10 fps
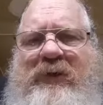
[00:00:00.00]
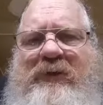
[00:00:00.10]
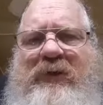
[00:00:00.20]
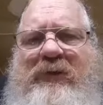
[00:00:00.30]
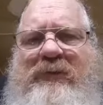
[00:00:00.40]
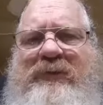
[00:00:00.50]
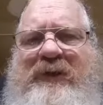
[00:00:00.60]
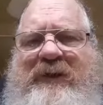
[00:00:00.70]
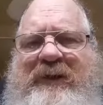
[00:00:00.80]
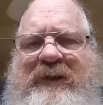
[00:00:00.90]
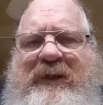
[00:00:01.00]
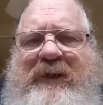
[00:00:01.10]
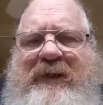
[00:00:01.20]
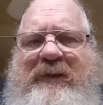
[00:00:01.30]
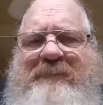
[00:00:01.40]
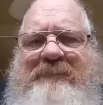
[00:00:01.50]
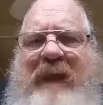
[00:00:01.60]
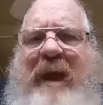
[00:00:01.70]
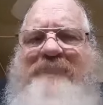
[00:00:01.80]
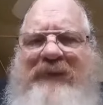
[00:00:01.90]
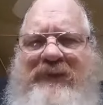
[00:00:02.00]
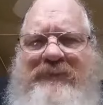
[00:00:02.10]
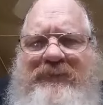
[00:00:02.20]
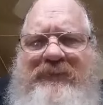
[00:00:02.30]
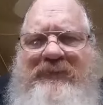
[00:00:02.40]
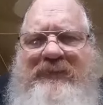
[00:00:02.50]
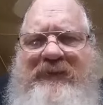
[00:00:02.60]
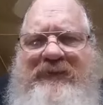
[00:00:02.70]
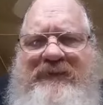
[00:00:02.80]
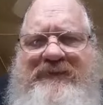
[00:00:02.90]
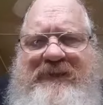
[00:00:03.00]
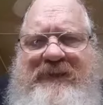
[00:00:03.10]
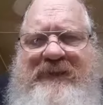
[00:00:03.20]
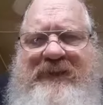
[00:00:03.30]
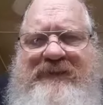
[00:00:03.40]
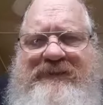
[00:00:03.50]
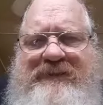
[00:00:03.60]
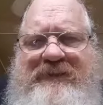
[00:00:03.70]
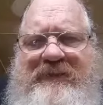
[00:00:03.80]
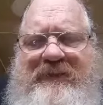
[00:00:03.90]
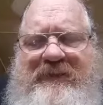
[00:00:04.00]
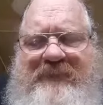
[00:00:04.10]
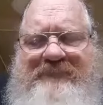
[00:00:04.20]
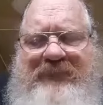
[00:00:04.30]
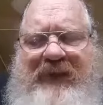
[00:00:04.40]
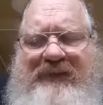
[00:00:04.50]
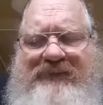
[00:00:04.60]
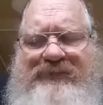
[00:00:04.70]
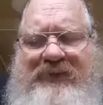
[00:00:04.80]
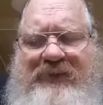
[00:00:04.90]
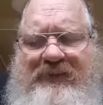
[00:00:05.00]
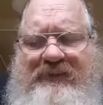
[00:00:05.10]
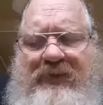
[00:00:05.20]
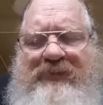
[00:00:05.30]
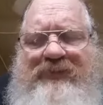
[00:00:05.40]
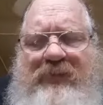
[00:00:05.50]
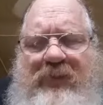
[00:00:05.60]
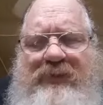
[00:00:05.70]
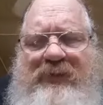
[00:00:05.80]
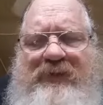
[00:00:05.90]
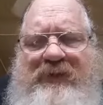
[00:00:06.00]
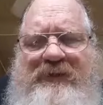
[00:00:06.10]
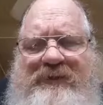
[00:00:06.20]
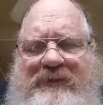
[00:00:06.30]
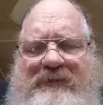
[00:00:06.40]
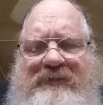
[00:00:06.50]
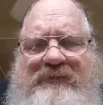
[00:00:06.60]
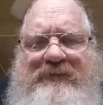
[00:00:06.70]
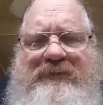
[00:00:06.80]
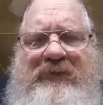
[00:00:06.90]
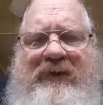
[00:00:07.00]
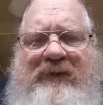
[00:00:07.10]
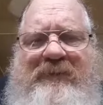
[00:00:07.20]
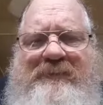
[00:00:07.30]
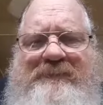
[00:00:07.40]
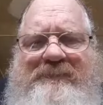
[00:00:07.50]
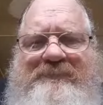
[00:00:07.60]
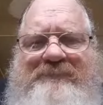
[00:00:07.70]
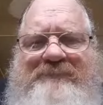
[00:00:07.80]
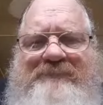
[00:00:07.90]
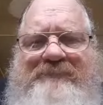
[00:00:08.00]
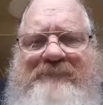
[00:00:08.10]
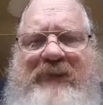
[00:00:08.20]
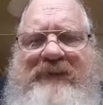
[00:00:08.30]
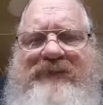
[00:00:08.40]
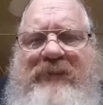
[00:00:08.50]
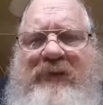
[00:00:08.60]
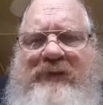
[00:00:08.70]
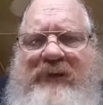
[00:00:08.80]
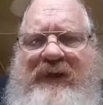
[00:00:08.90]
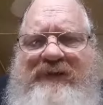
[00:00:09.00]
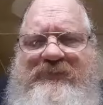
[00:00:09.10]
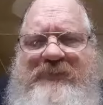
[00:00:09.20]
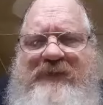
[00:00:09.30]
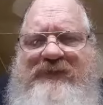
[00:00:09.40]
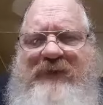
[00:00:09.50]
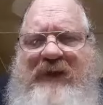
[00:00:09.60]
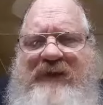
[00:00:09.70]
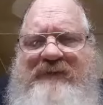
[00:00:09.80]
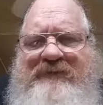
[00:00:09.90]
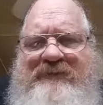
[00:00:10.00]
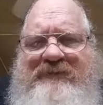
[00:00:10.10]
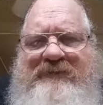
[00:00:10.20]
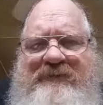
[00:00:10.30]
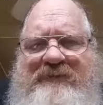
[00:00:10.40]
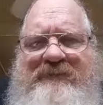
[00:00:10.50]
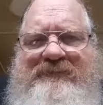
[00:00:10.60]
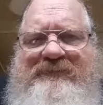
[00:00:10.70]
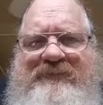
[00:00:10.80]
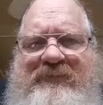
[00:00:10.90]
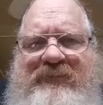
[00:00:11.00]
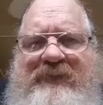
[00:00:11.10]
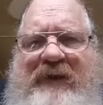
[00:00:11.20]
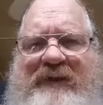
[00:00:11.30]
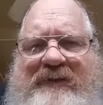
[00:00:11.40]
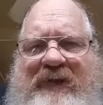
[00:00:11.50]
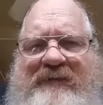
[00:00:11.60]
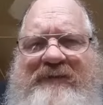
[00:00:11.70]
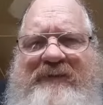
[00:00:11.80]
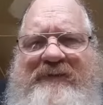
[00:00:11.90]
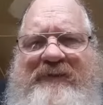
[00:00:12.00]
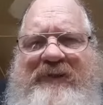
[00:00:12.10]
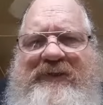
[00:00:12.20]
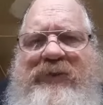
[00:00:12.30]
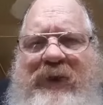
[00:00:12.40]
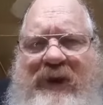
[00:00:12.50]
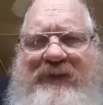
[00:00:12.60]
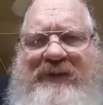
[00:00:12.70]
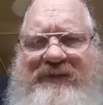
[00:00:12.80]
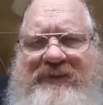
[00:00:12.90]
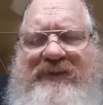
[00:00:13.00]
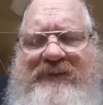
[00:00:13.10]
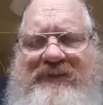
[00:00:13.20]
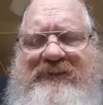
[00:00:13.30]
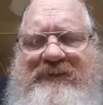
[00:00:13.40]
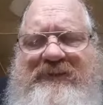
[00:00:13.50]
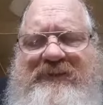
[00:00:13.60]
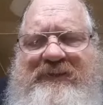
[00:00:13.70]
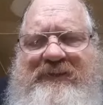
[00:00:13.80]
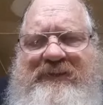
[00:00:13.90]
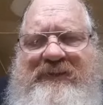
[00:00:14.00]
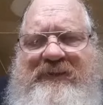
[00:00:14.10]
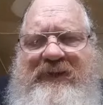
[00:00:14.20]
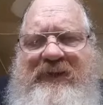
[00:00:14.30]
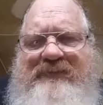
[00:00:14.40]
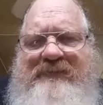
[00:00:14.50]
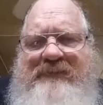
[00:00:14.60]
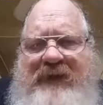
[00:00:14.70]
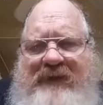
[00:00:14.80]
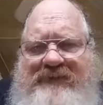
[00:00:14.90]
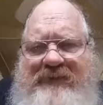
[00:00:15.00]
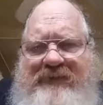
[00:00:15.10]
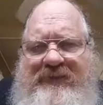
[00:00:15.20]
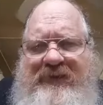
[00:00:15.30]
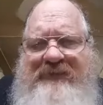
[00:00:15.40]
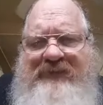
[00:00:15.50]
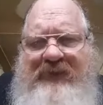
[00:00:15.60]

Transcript: are are really uh, applicable in this day and age as we go forward into um, into our grace because grace recognizes the equality of masculine and